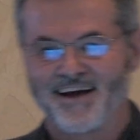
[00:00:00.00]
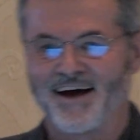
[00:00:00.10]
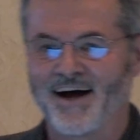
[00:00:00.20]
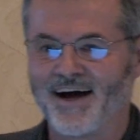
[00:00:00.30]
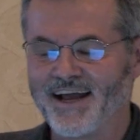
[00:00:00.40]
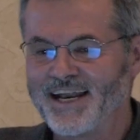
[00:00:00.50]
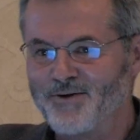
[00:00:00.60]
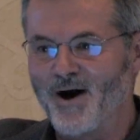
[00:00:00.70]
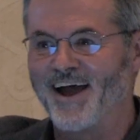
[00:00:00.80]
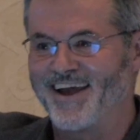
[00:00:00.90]

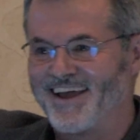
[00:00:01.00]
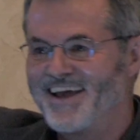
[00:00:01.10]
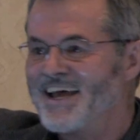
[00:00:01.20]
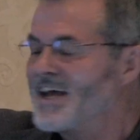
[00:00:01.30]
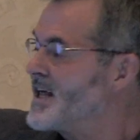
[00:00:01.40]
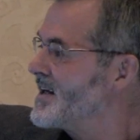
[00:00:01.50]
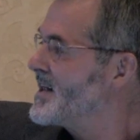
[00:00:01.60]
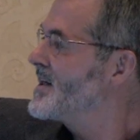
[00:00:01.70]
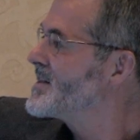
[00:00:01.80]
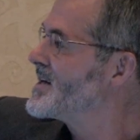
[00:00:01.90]
anyway,
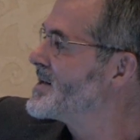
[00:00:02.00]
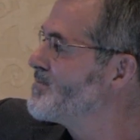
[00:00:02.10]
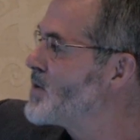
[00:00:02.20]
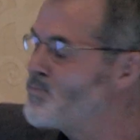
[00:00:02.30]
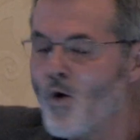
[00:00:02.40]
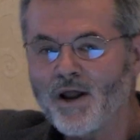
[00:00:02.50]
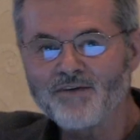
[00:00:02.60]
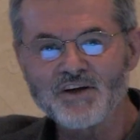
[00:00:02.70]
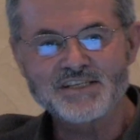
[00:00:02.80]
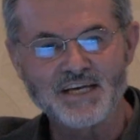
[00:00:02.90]
the point of this